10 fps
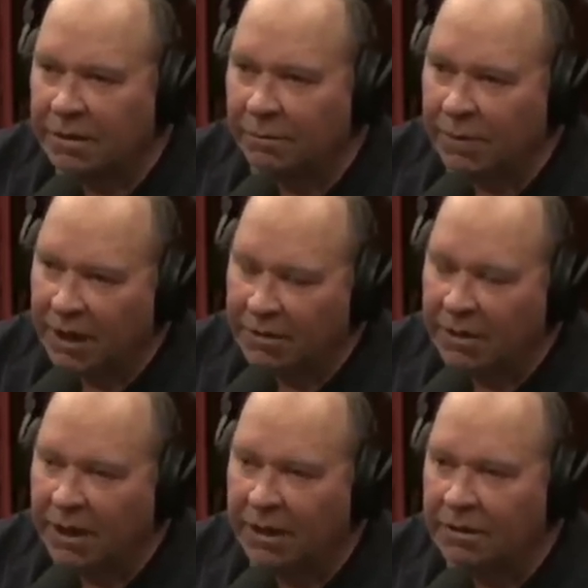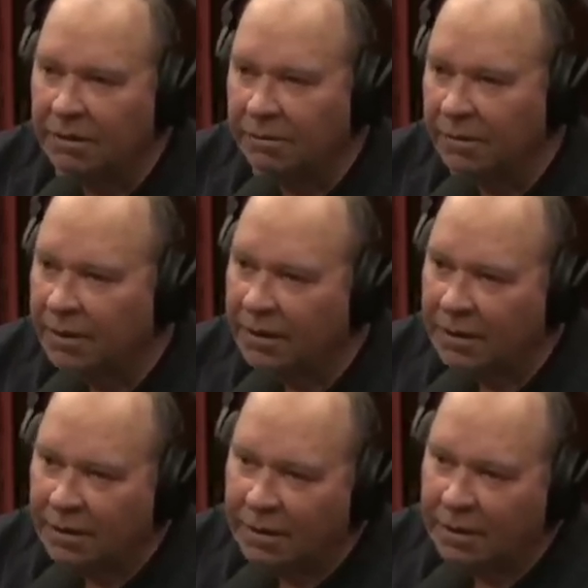and bison heads and
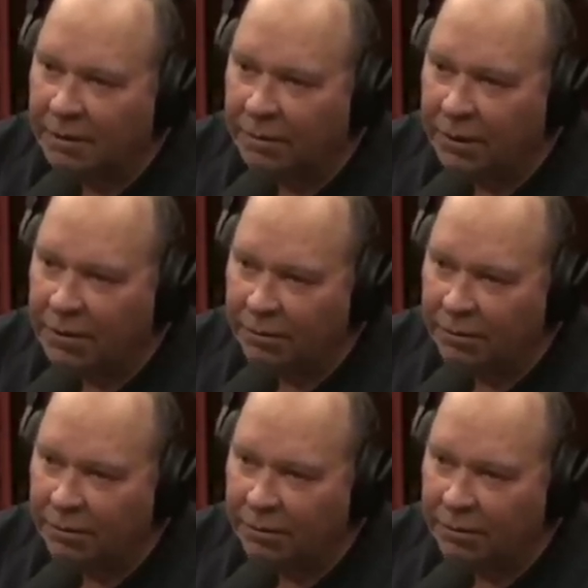bones.